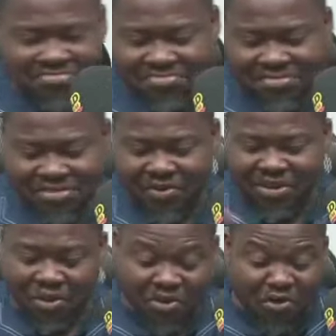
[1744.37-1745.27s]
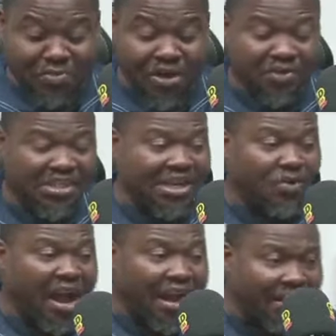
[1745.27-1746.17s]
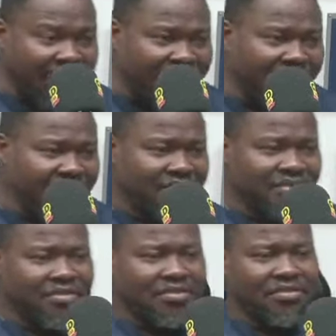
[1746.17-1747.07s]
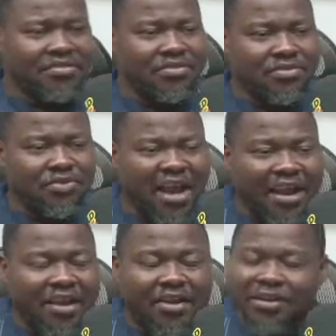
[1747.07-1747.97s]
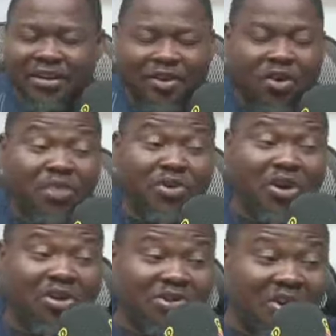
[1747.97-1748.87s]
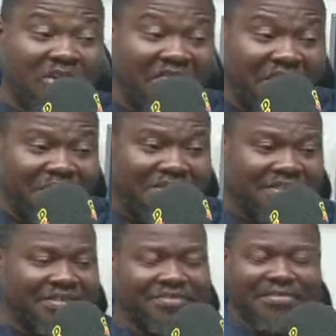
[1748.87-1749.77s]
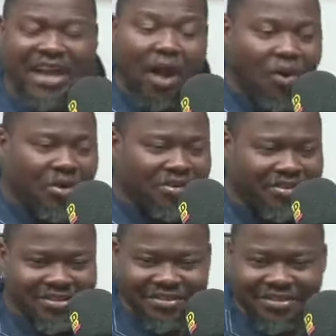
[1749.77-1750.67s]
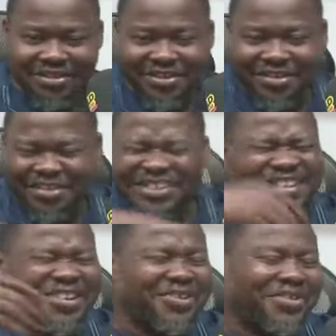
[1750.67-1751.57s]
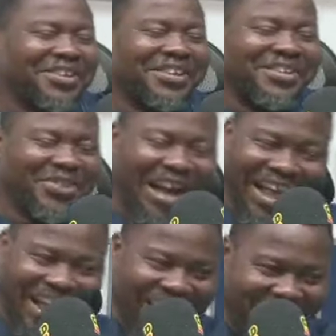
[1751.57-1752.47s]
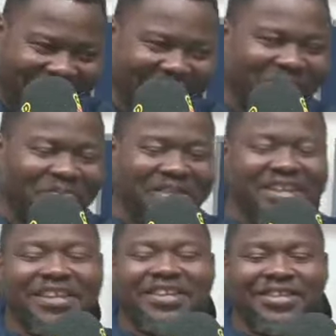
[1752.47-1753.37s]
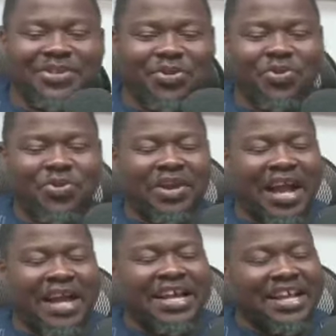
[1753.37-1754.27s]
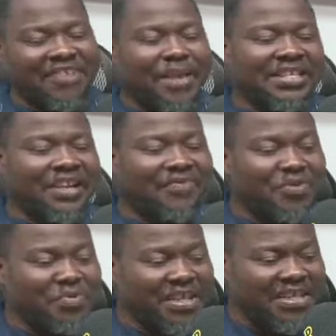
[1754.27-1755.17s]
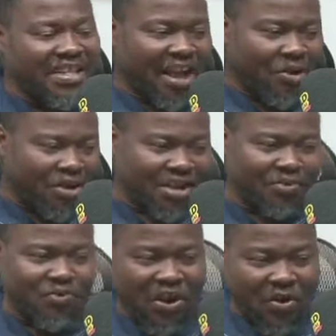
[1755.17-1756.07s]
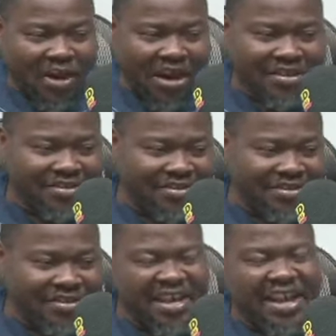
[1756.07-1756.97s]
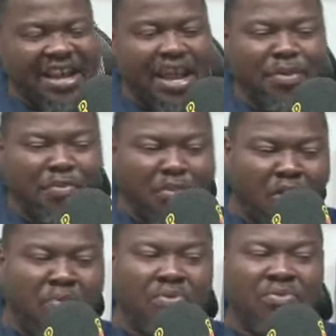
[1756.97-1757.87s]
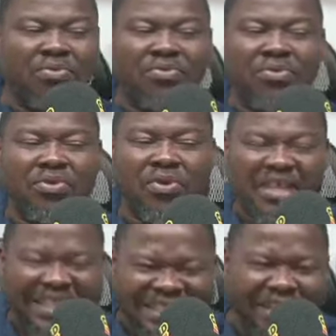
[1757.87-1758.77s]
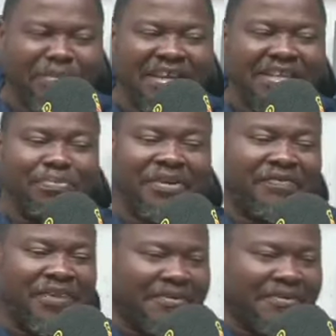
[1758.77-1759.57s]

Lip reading: were some young men who say they won't agree. You are they call me all sort of names, coward, you know. So I laughed. So I just gave myself a few minutes and I called them to a corner. And I mean, mom. Only 3 minutes briefing.